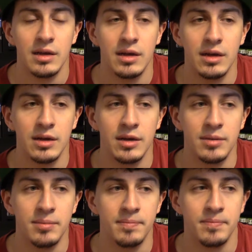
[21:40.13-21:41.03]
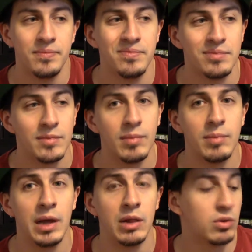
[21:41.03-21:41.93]

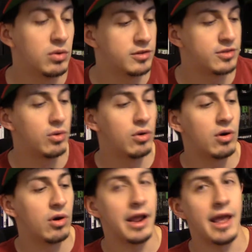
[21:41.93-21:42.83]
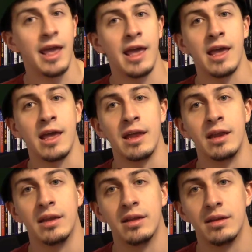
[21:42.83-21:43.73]
my local store and